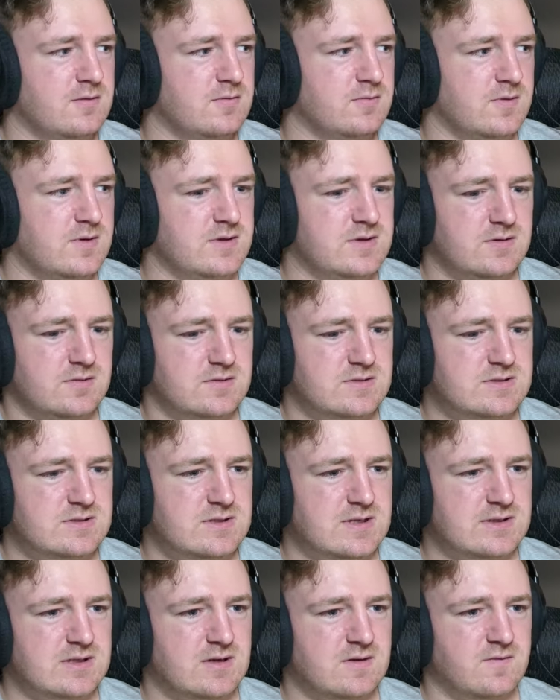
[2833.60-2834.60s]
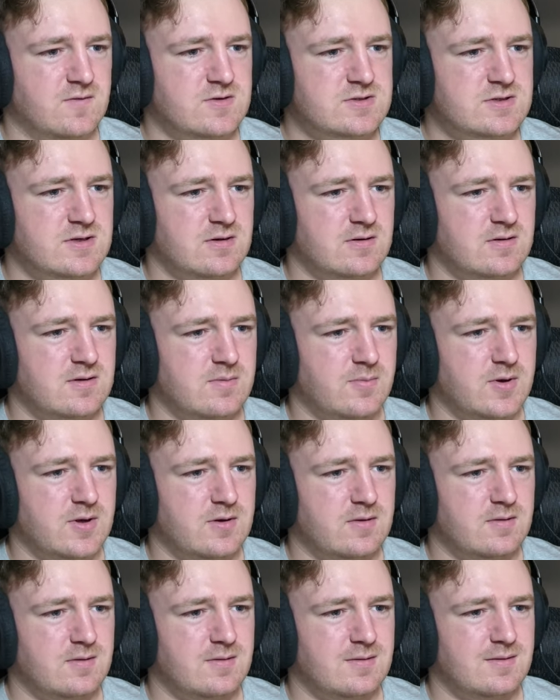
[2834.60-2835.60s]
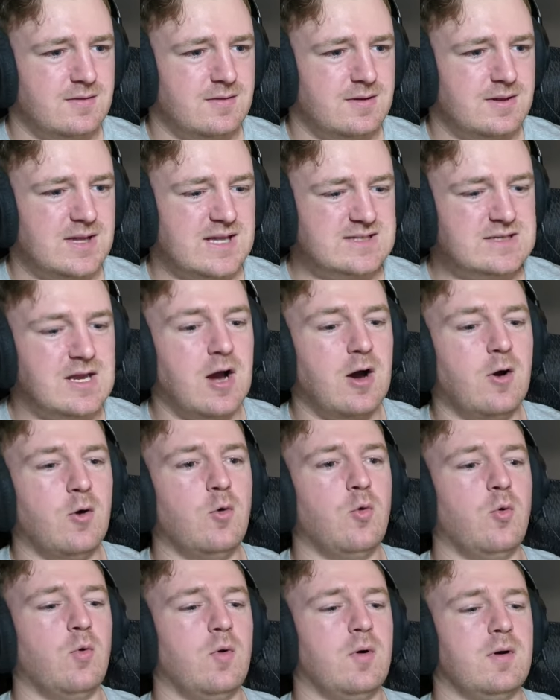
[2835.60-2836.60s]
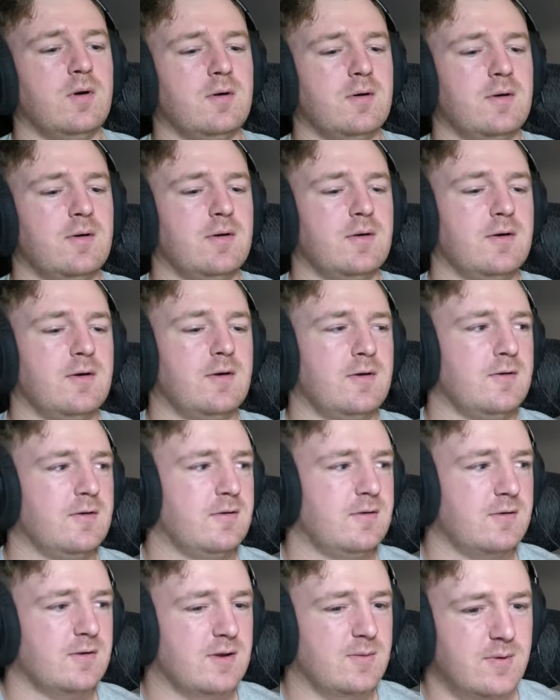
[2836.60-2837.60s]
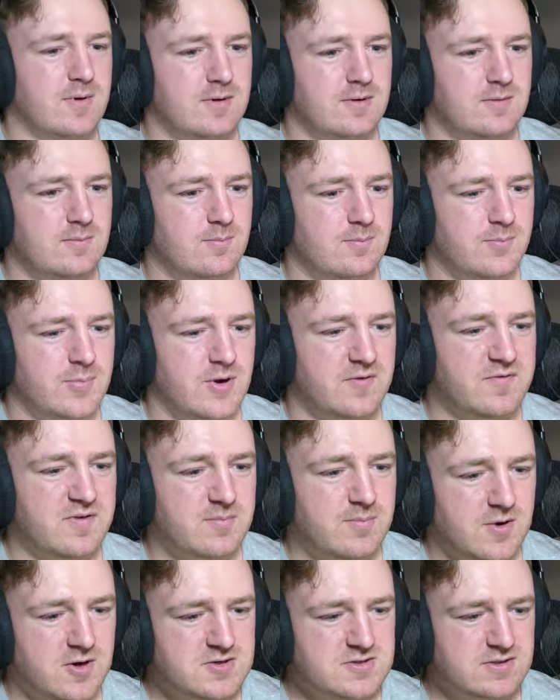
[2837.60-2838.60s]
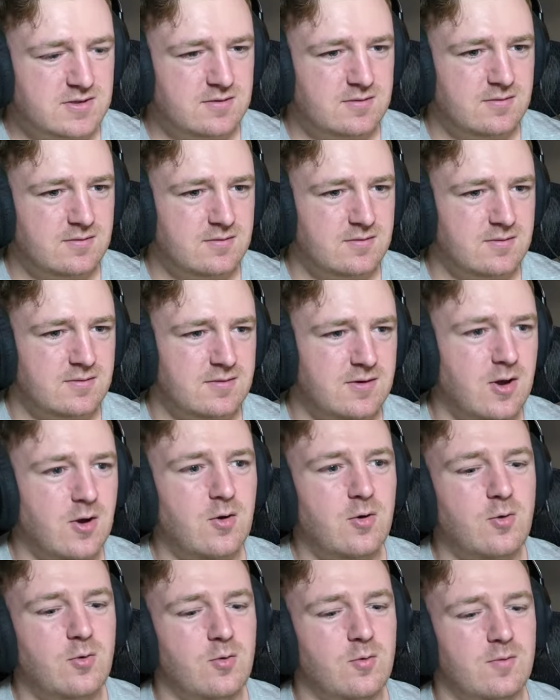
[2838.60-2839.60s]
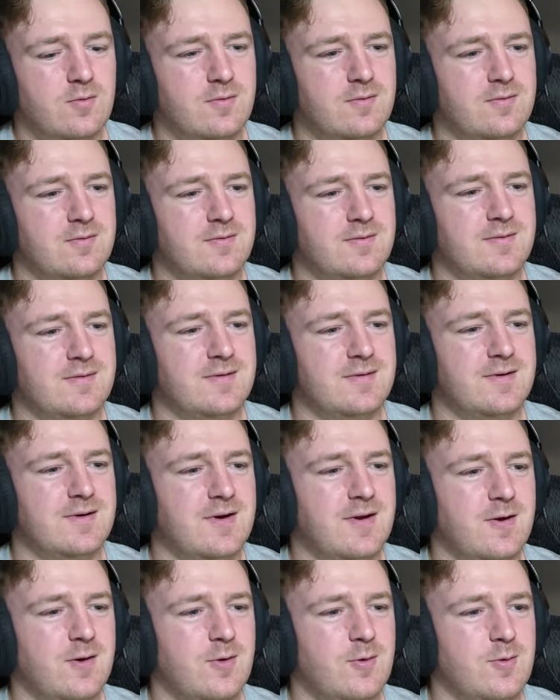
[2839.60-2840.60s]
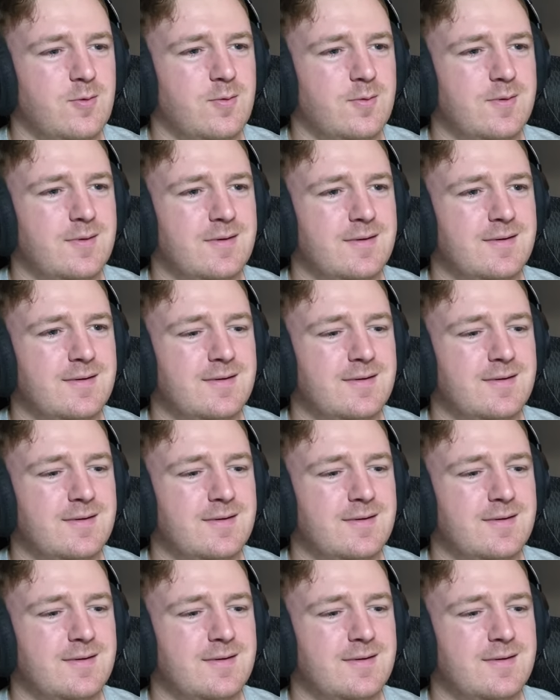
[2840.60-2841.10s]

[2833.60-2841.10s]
22. Get the conversion. Come on. Let's go. Come on. Perfect margin. No. No.